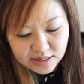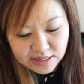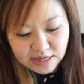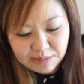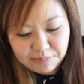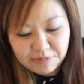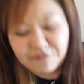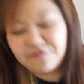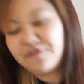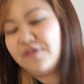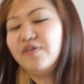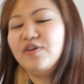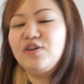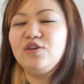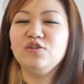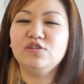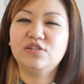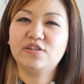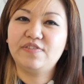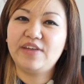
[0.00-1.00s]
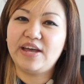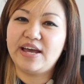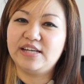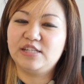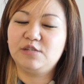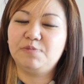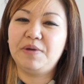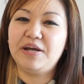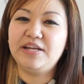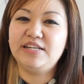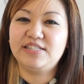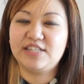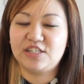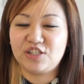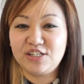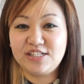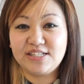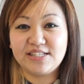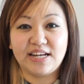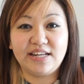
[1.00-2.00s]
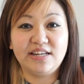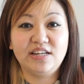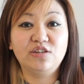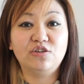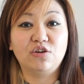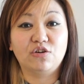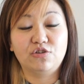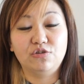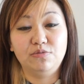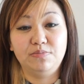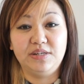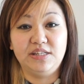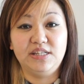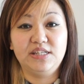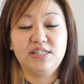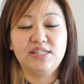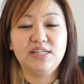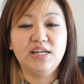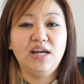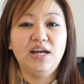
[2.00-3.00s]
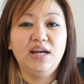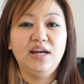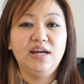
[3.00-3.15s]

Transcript: Now, my favorite use of the S Pen is actually signing documents.